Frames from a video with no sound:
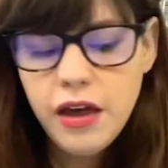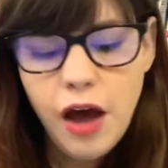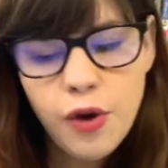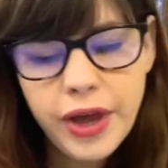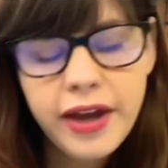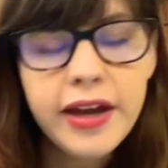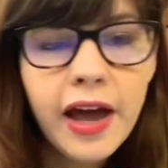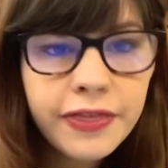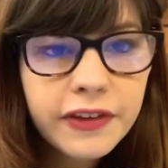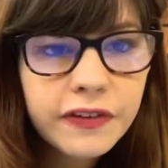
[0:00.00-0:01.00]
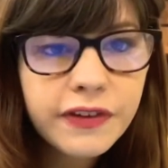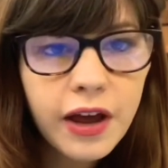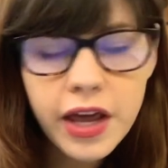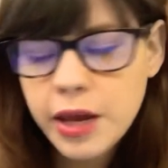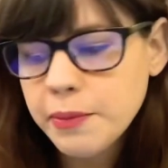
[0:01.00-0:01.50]
Okay, at this
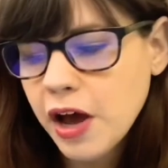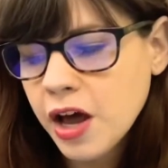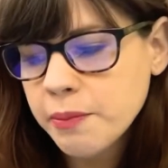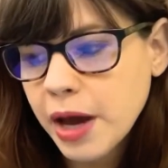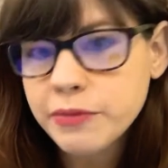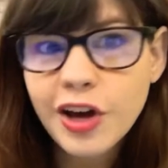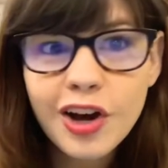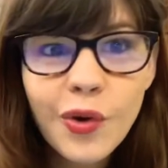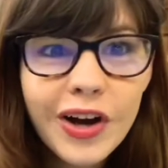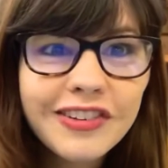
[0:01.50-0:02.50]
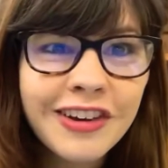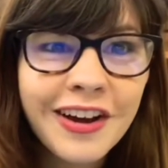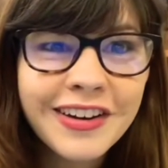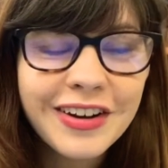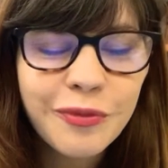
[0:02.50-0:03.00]
time, I'm not quite
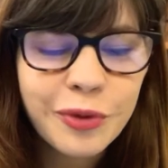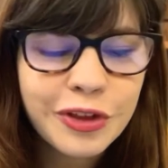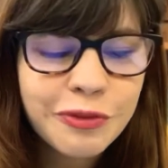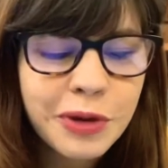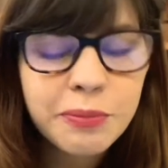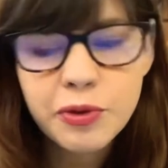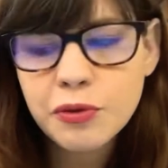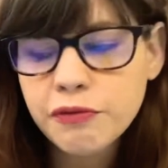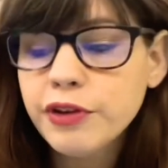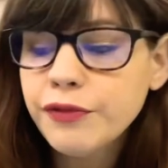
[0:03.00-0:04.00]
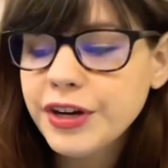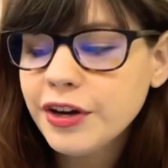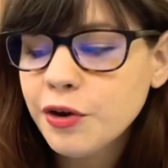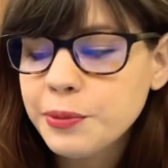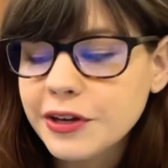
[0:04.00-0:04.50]
done with my book review
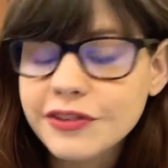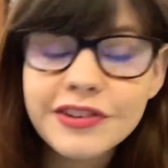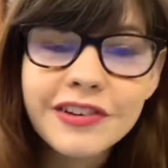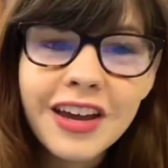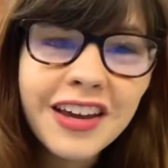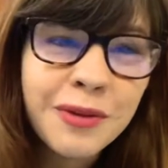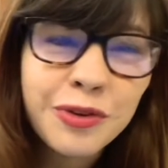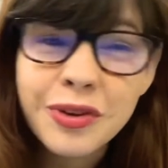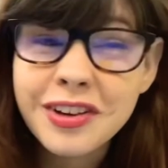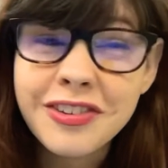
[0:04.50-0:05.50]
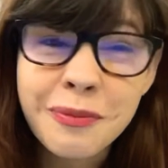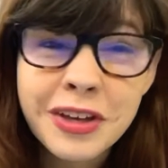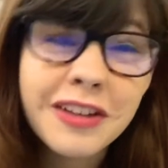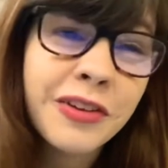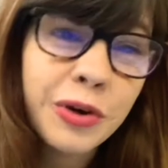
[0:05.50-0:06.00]
video because today I'm doing
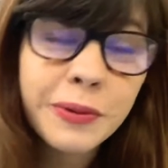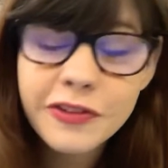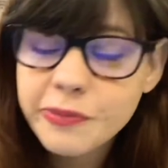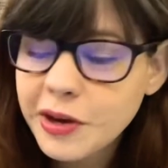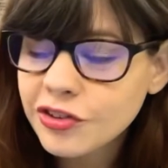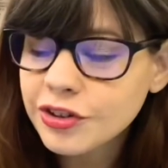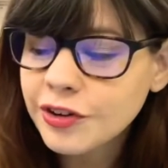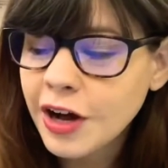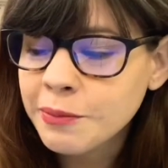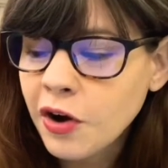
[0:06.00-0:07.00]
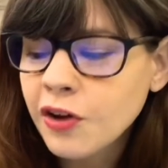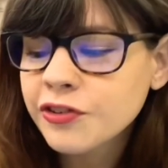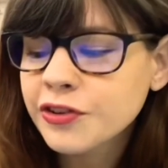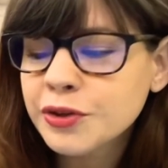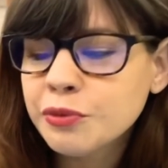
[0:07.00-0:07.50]
something a little bit special. I'm
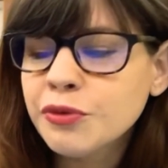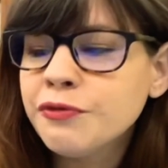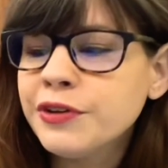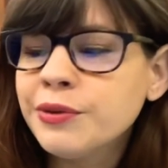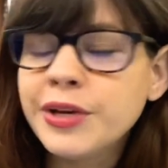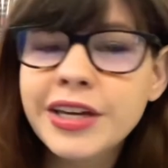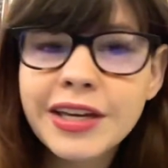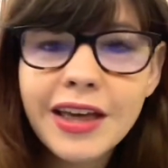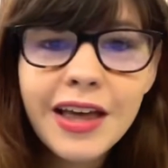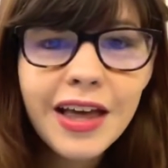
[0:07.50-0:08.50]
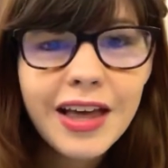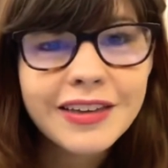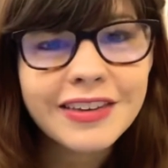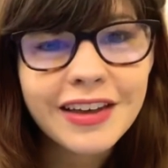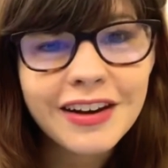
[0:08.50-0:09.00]
also reviewing
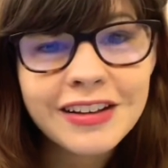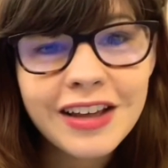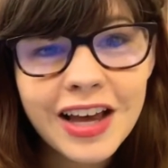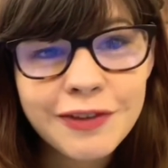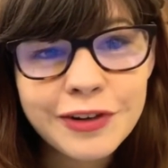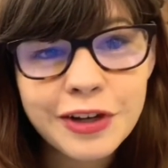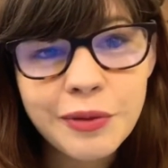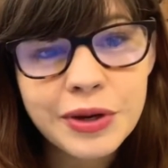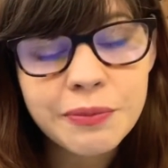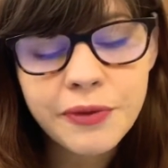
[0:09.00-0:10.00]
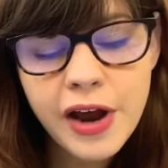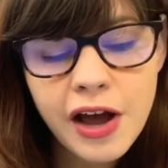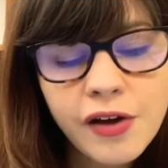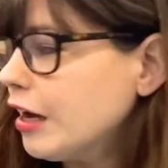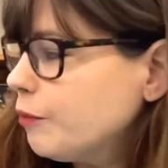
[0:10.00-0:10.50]
Get a Life, Chloe Brown. I'm